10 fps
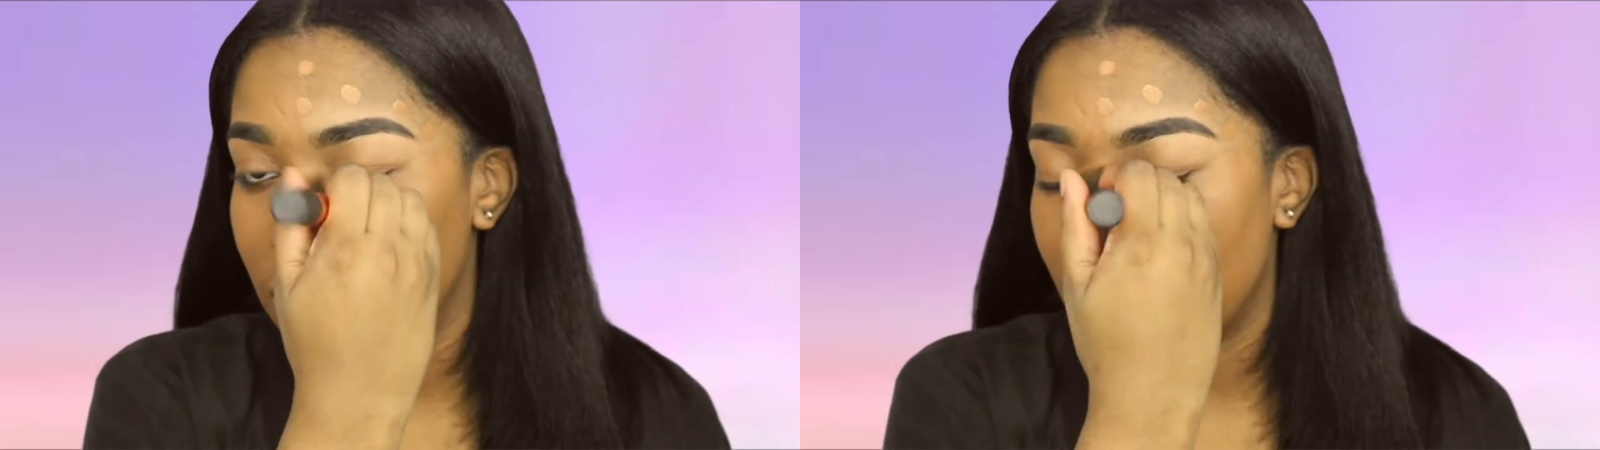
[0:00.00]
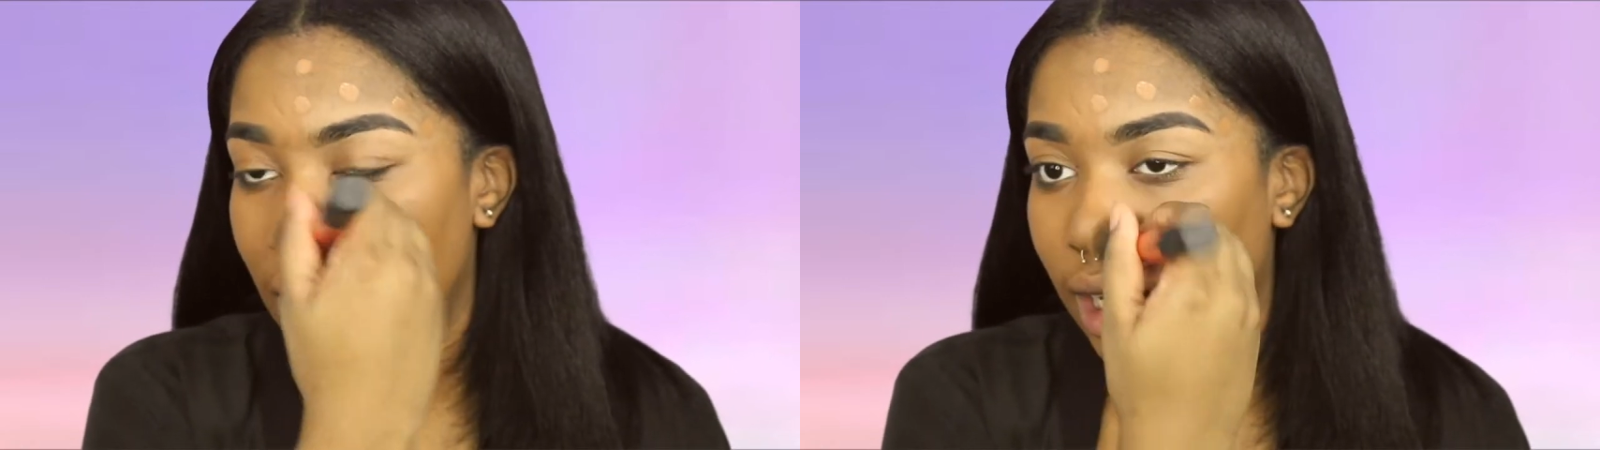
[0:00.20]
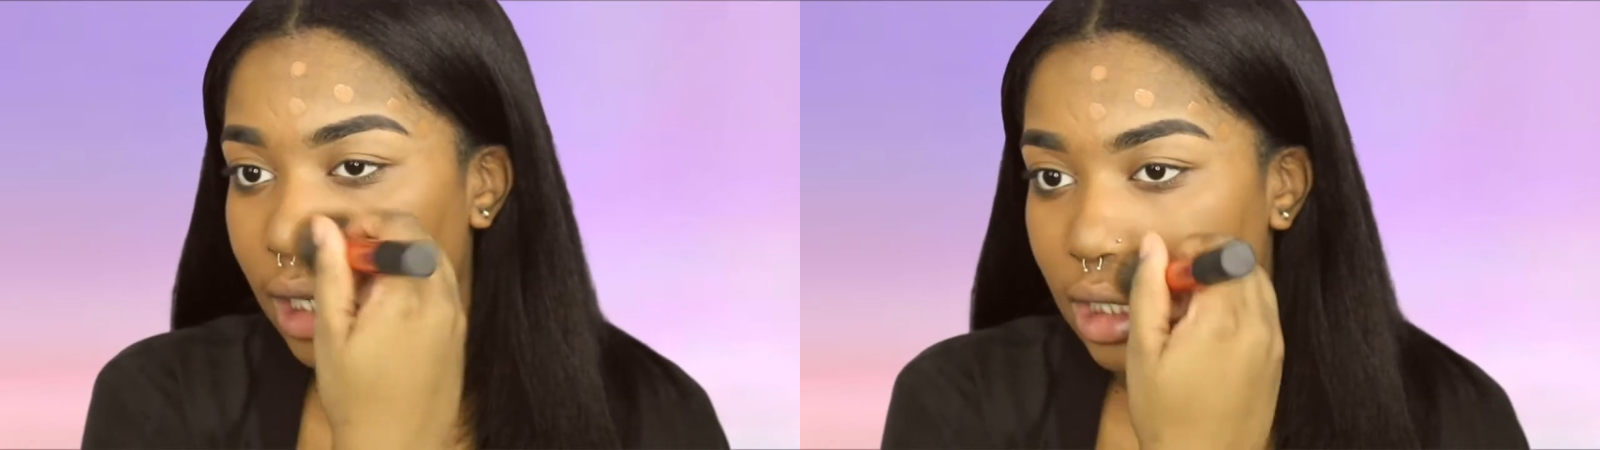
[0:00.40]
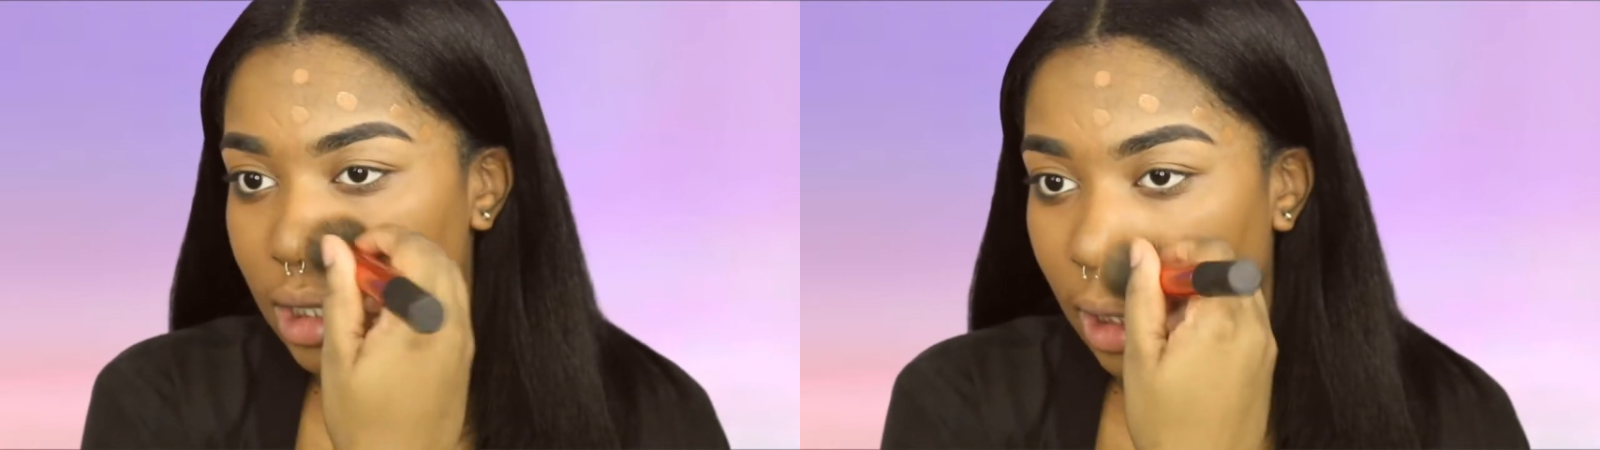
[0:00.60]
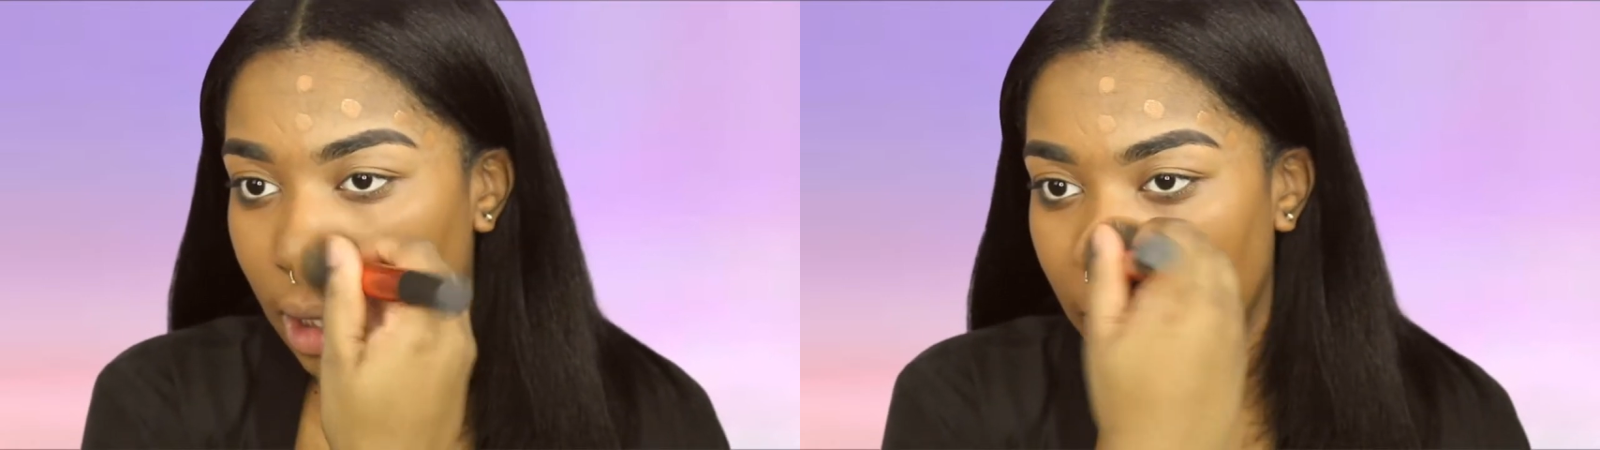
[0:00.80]
It's not like
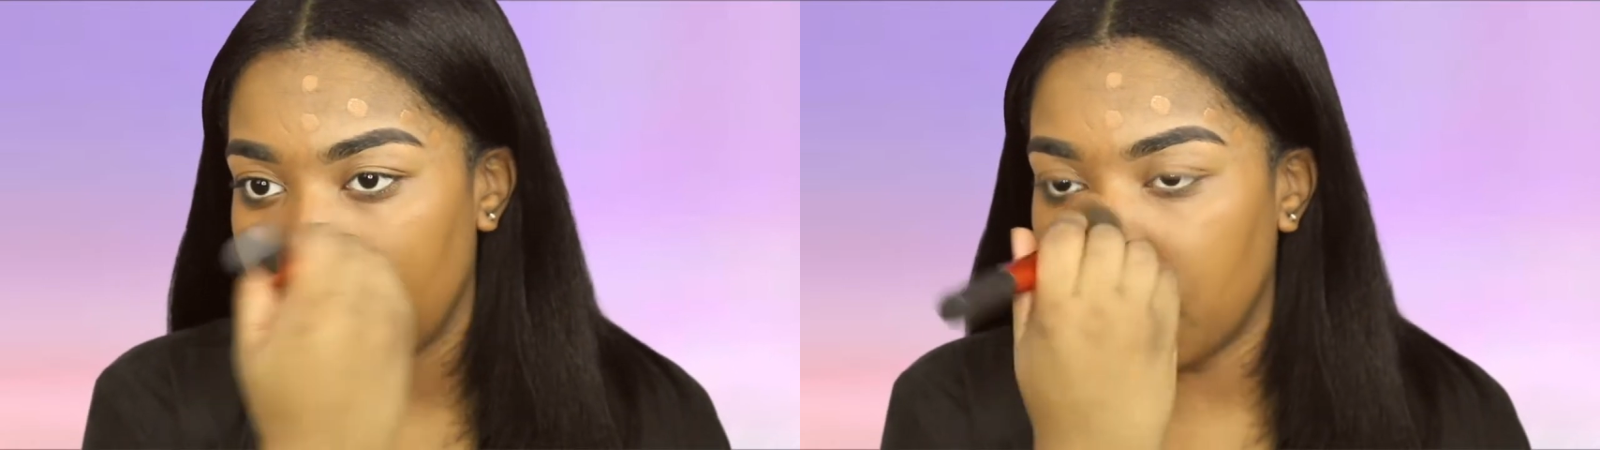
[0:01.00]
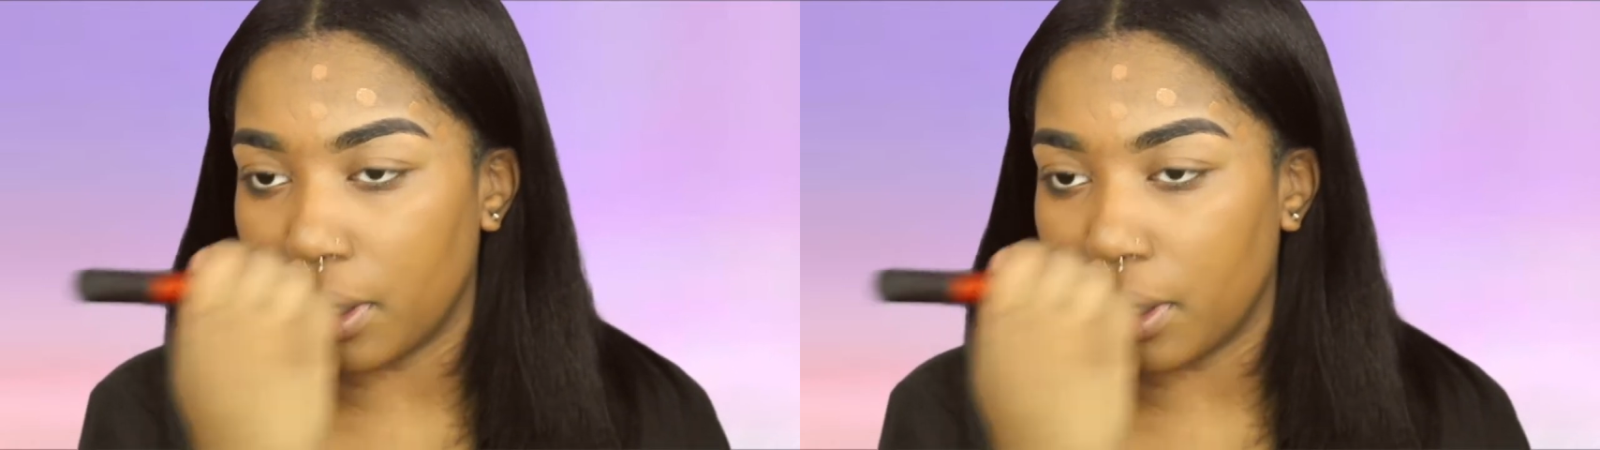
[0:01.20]
skin,